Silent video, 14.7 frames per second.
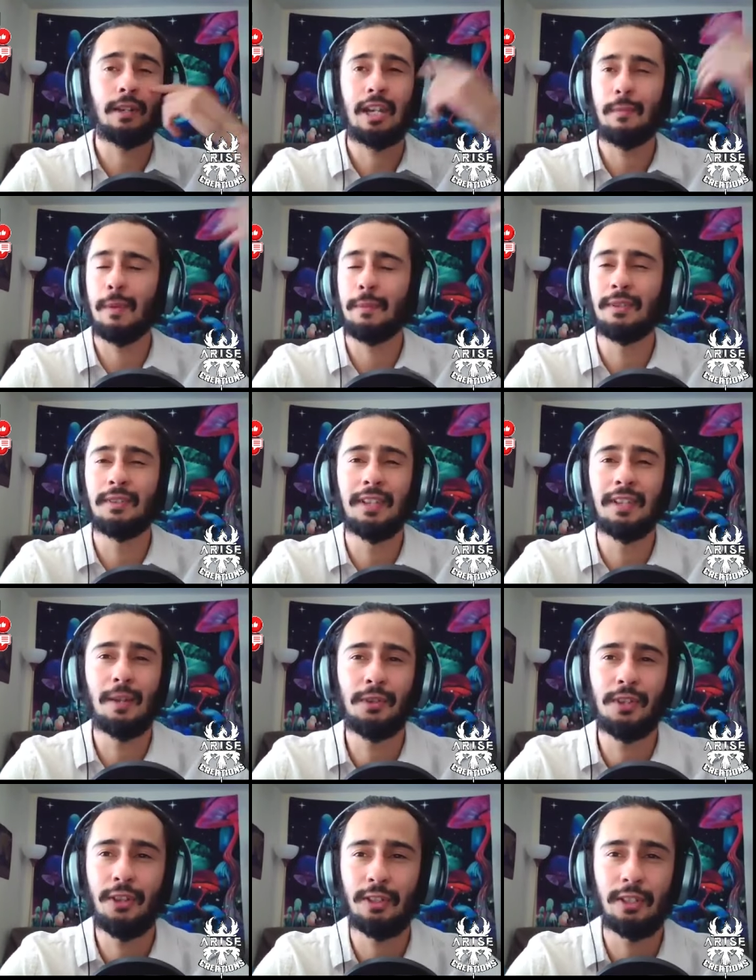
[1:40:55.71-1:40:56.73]
keep up to date
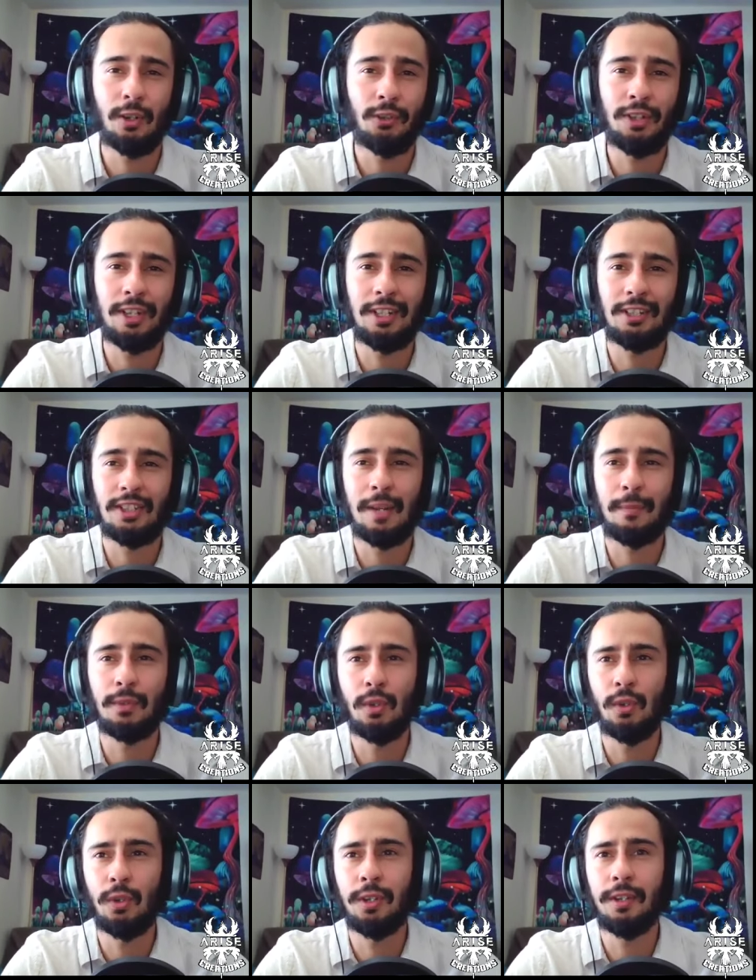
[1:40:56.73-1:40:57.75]
with other little things that I'm
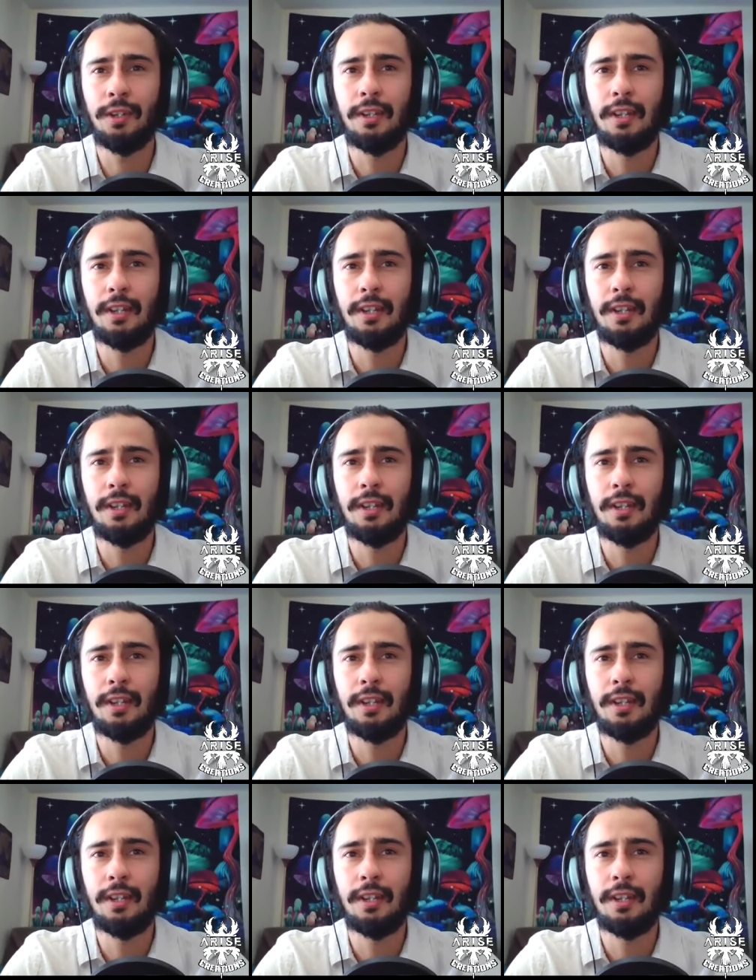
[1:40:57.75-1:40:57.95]
doing.